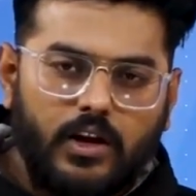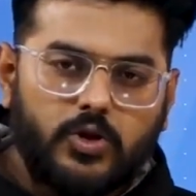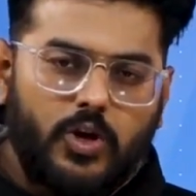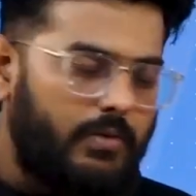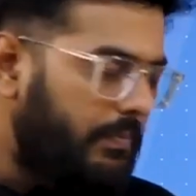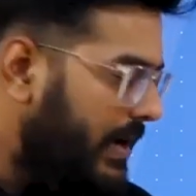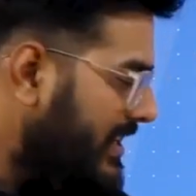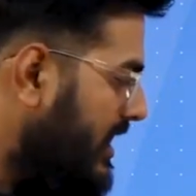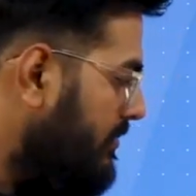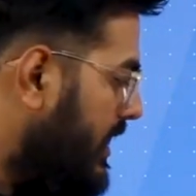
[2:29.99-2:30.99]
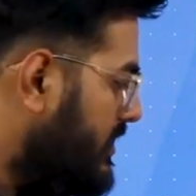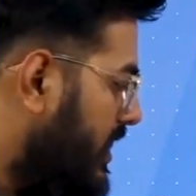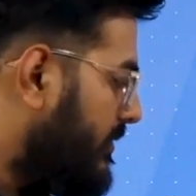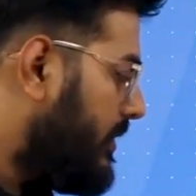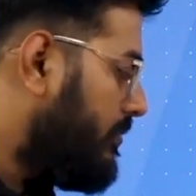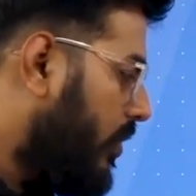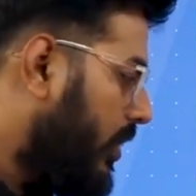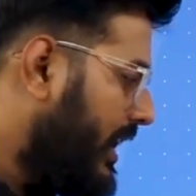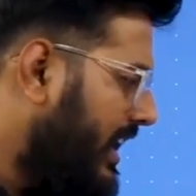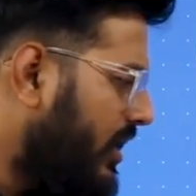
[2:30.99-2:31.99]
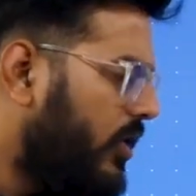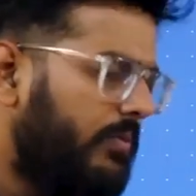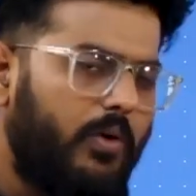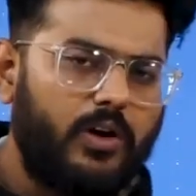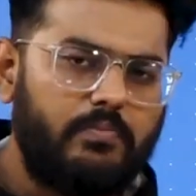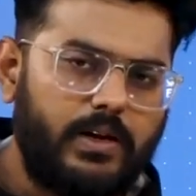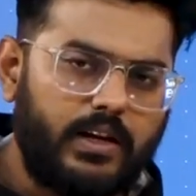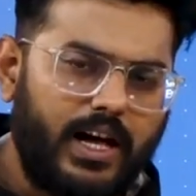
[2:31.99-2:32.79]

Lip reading: So I'll be placing myself in ball A or ball B